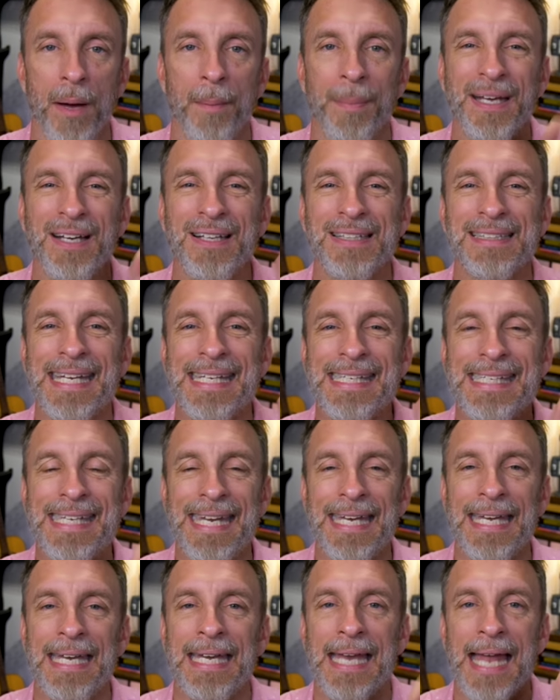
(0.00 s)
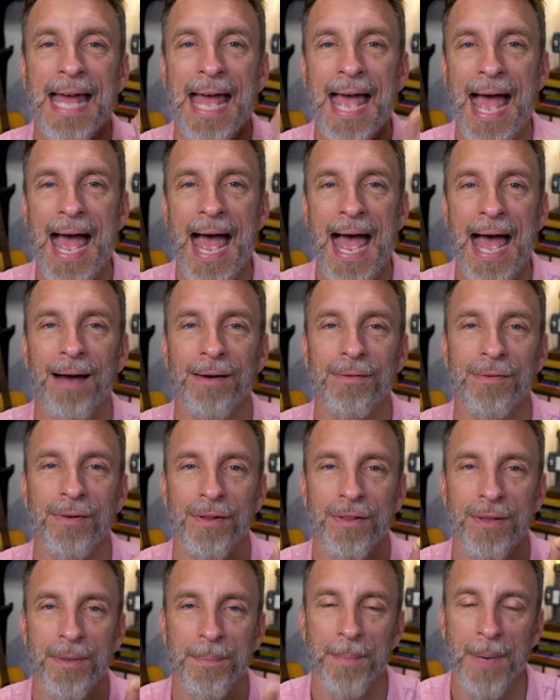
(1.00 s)
because they didn't
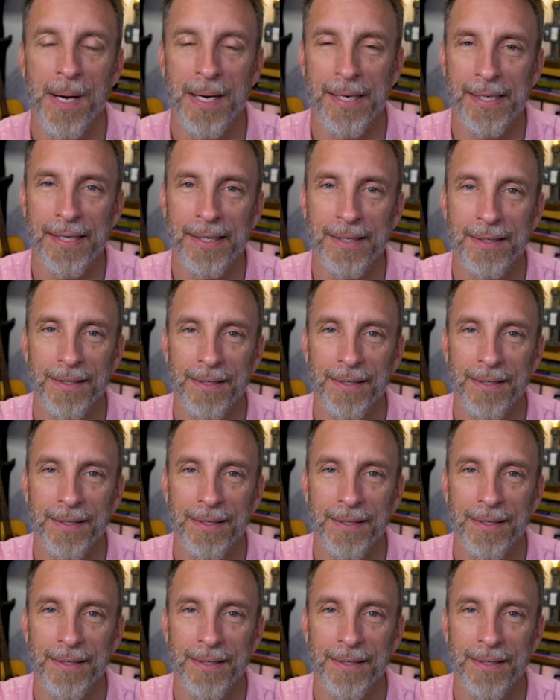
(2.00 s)
have the money.